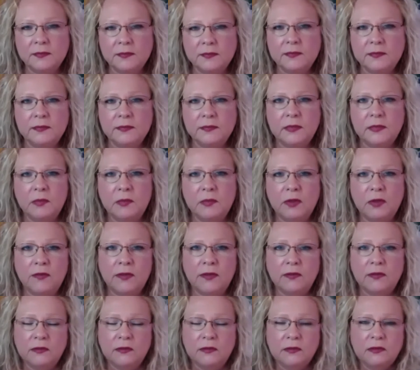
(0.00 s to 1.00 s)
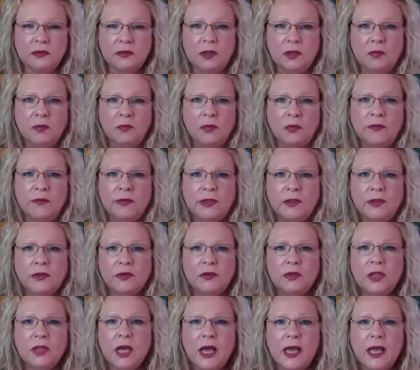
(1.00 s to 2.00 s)
and moving through
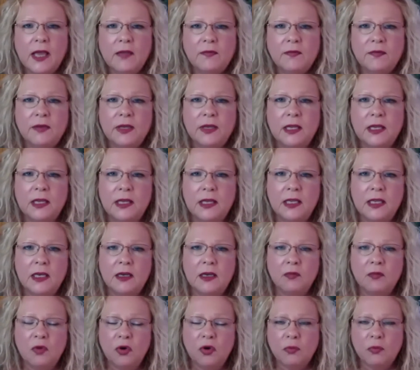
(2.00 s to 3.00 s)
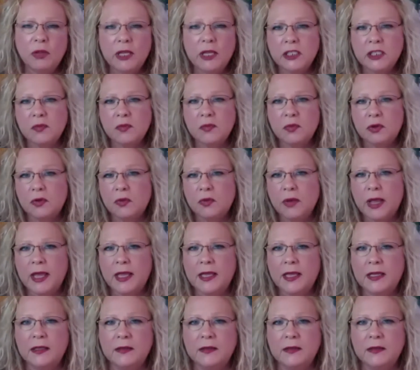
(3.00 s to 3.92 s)
life in a more pleasurable way.